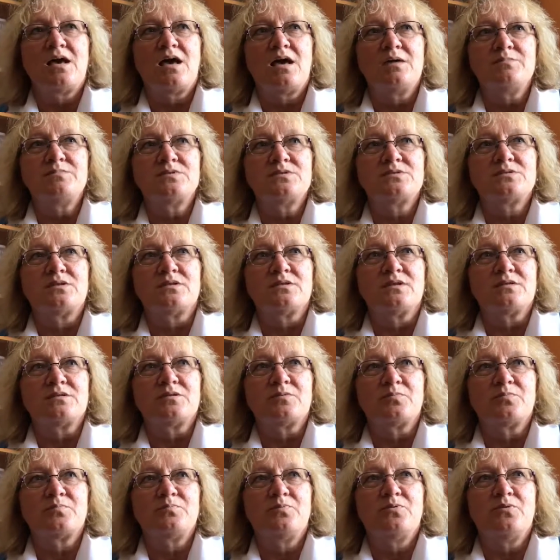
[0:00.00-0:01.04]
I'm still at
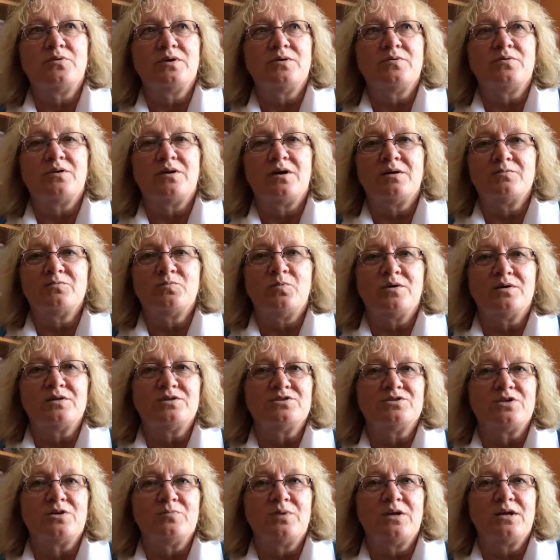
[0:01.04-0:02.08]
the point where I want to
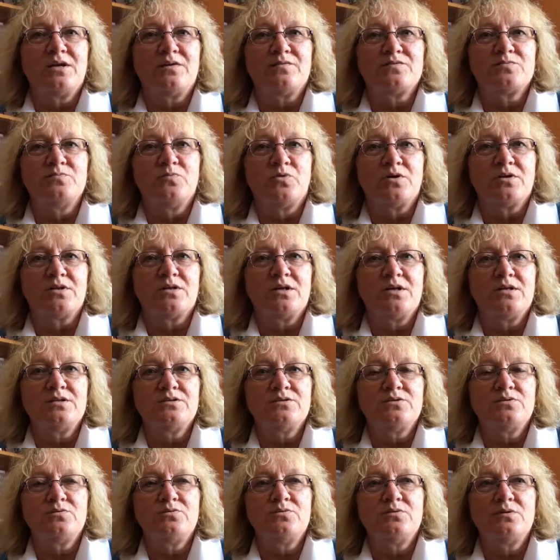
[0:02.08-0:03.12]
share my gifts more than I
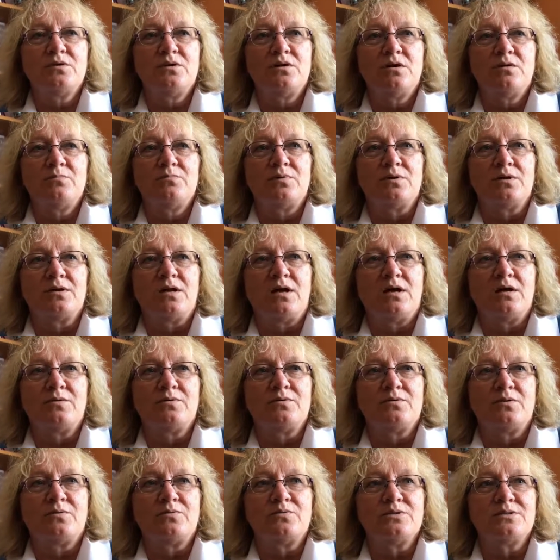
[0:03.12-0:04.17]
do, but I
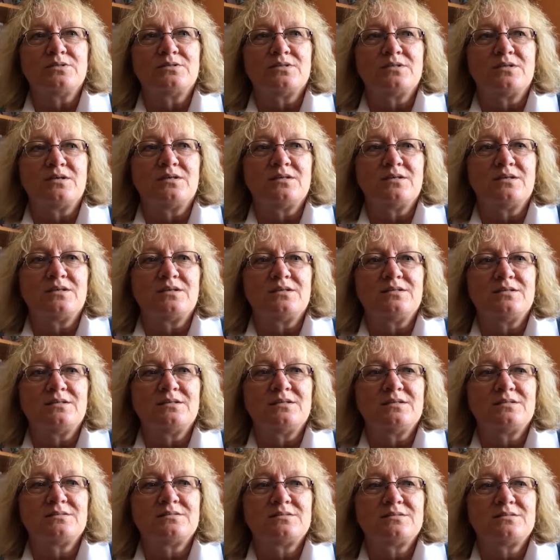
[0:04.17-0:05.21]
would always say like
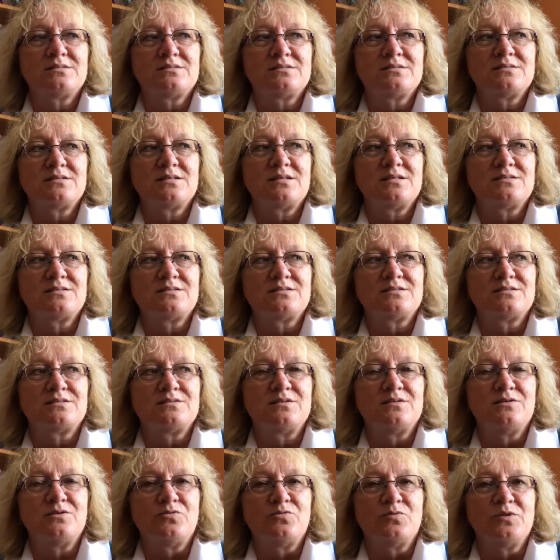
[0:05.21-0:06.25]
it's it's
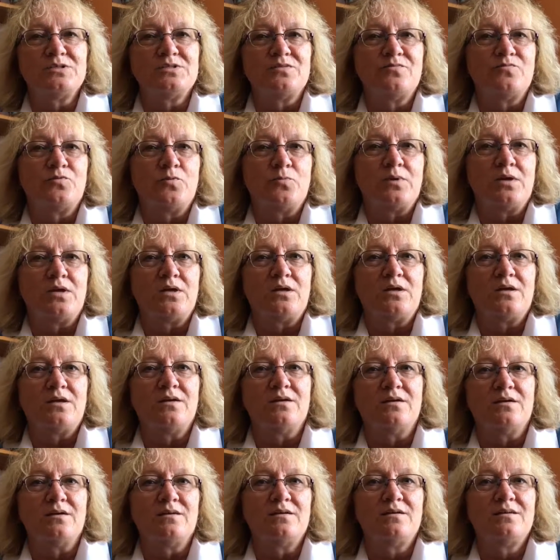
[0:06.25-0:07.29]
your reason for being
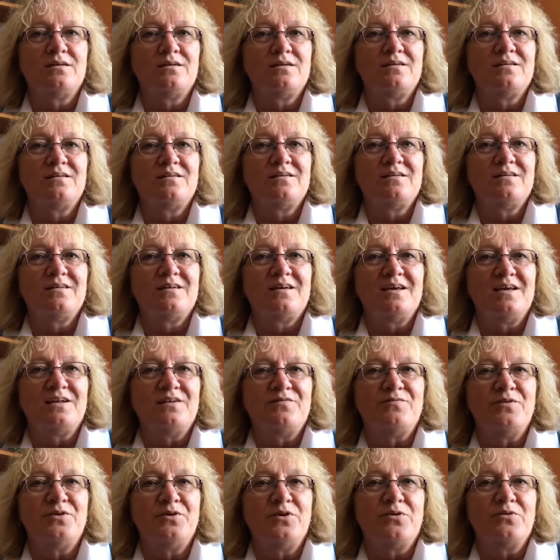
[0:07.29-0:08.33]
here, and
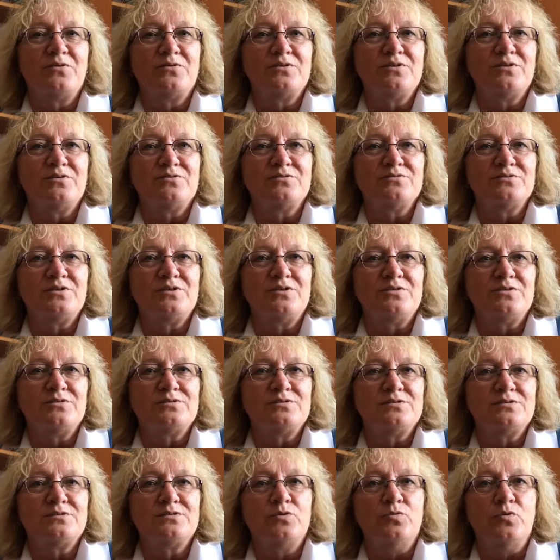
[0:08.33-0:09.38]
if you don't, your
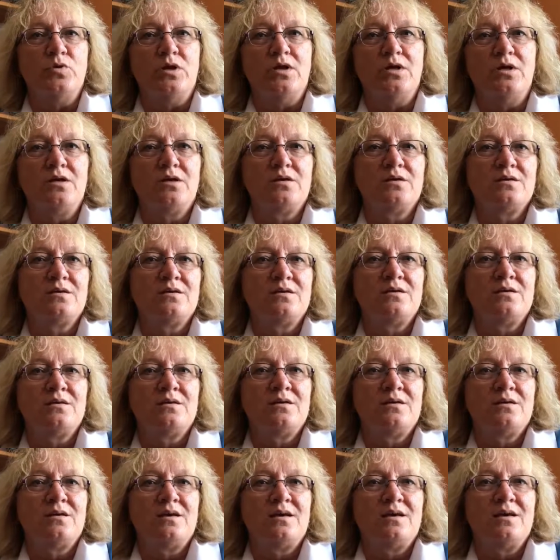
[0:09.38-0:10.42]
yours is unique,
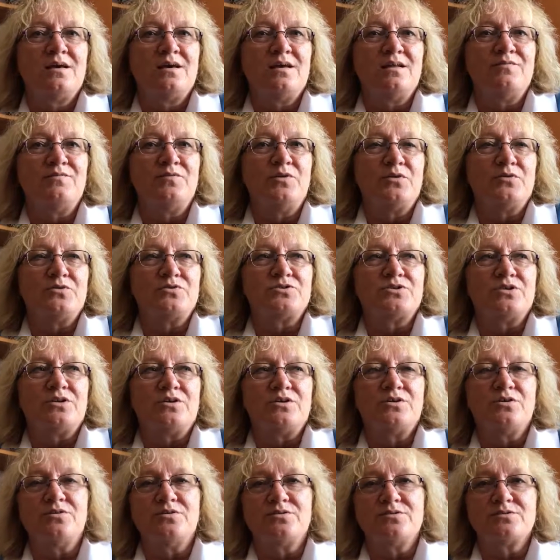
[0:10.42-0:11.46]
and if you don't share
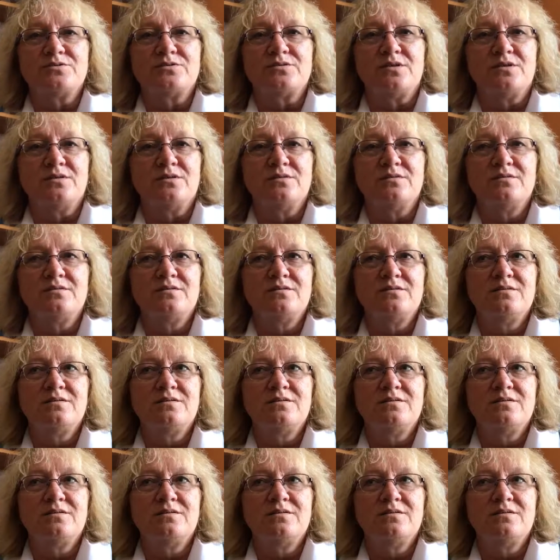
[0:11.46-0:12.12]
yours, then